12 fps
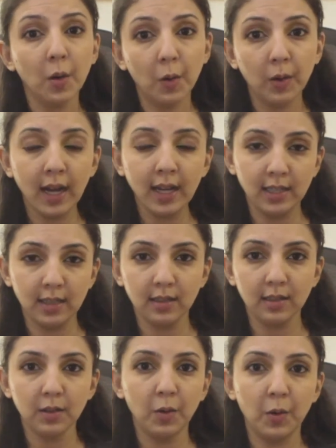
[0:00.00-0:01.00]

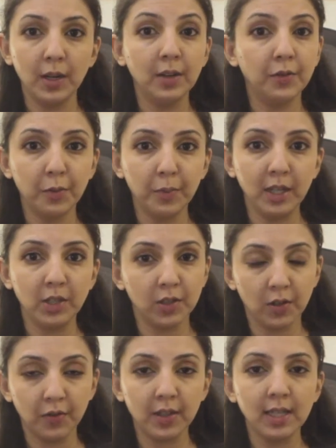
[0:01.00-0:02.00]
orchitis or
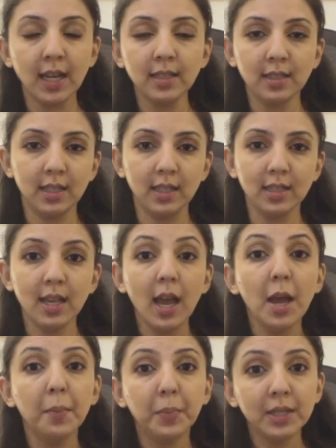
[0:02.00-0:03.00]
inflammation of the testes,
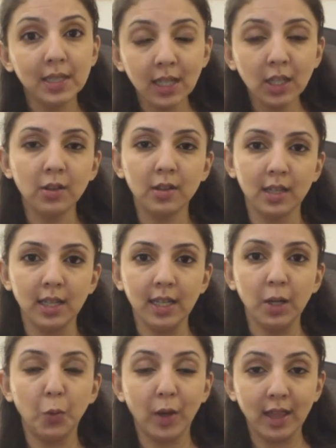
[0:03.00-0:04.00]

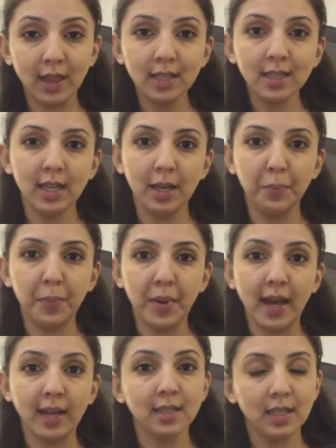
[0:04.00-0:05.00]
particularly when this
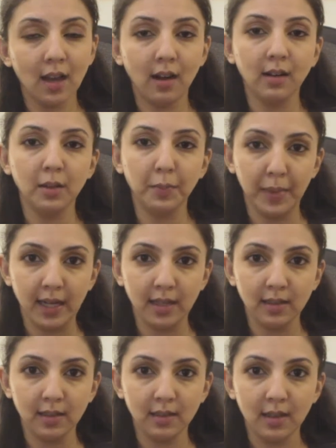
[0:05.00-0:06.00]
impacts younger
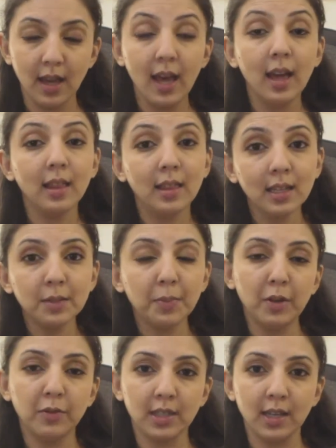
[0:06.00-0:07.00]
males. This
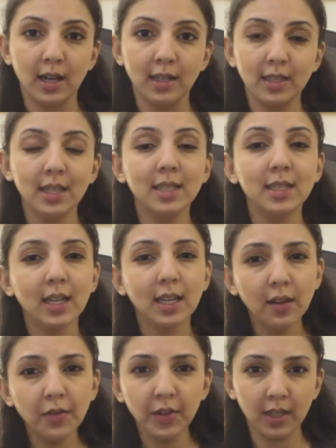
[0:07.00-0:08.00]
may result in
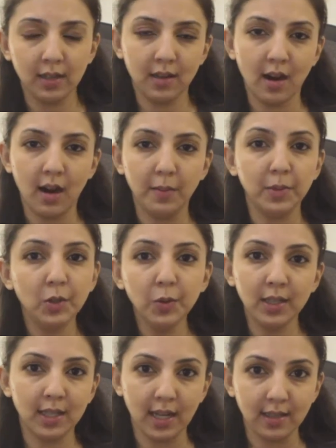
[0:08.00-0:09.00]
significant harm to
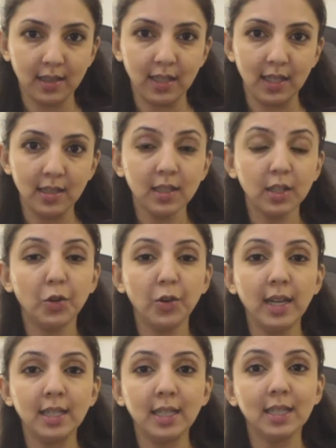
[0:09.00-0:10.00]
the testes,
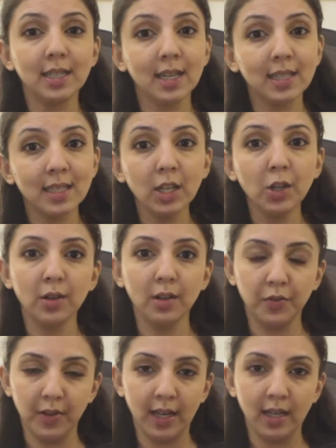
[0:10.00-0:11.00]
creating testicular
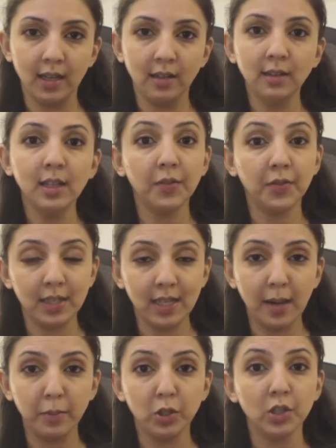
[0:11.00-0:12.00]
failure if it
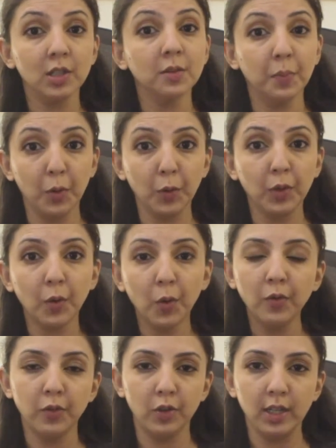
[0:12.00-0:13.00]
damages both
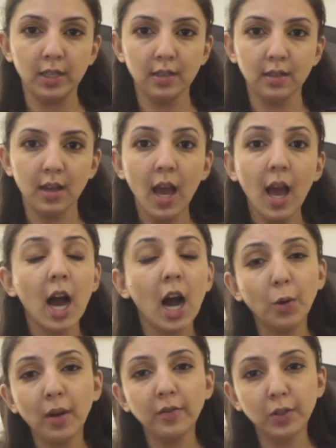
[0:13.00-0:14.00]
ovaries.
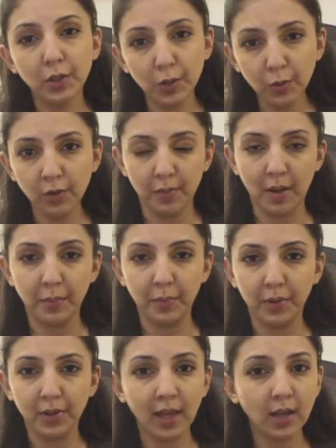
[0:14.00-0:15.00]
However, do
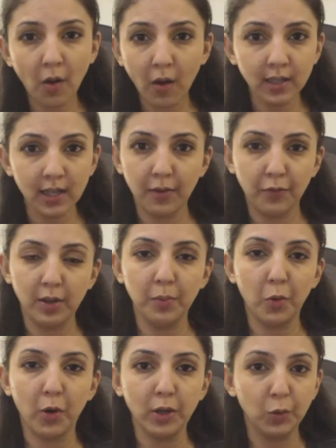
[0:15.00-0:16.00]
remember that not every
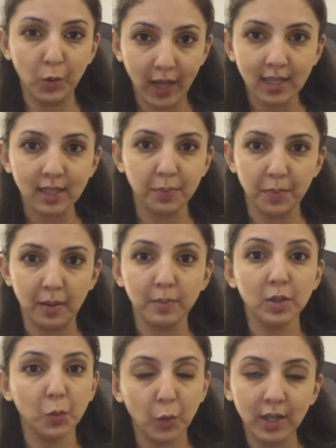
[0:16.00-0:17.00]
boy who gets
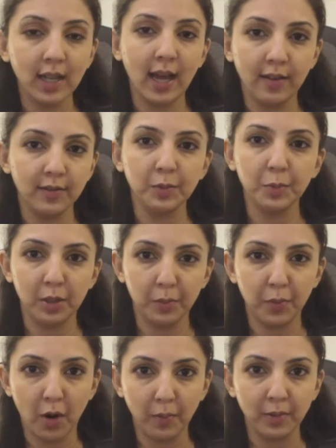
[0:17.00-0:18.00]
mumps will have
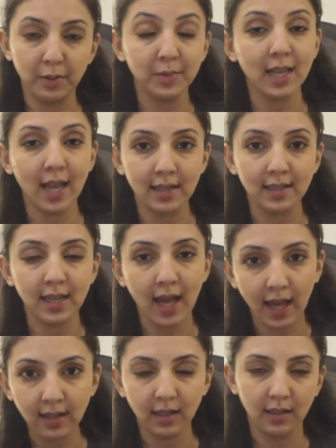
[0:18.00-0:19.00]
sperm problems as an
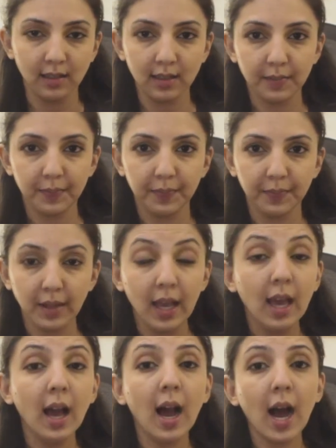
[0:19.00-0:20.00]
adult.
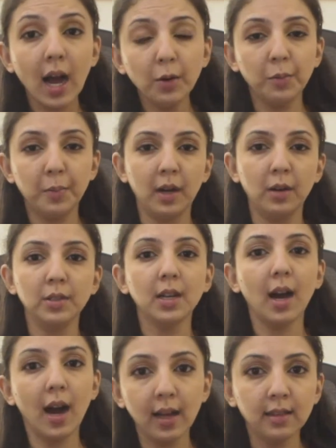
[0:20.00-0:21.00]
How about
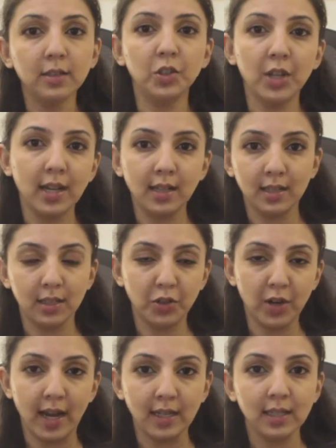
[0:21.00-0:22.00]
other genital
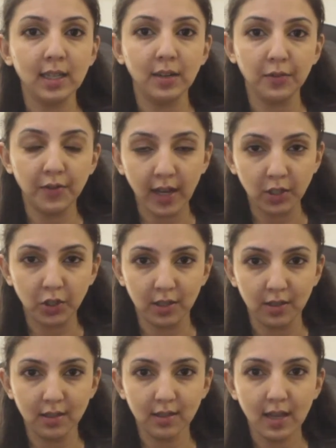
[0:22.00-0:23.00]
tract
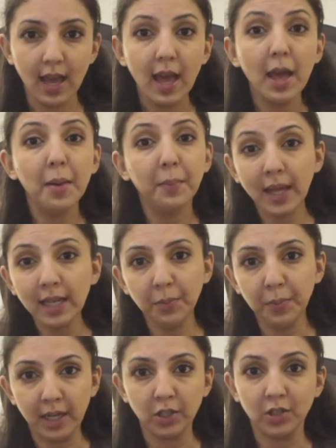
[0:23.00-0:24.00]
infections? Many
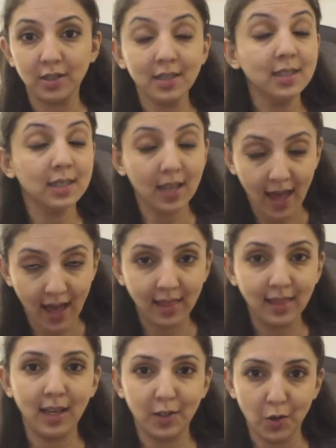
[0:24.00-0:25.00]
patients
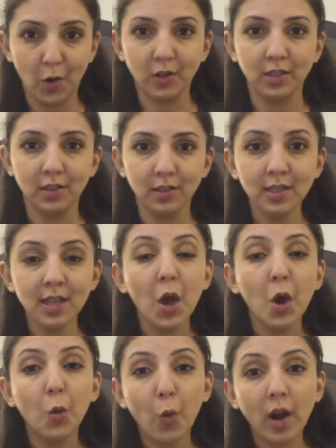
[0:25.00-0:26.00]
and their doctors
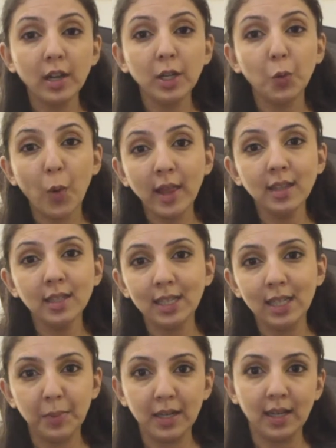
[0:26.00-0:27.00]
worry when the
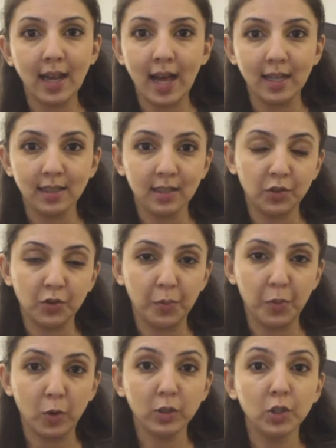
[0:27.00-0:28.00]
semen analysis
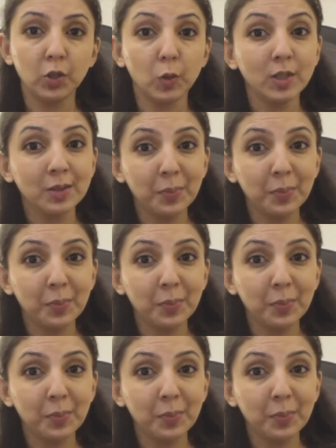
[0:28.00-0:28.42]
report shows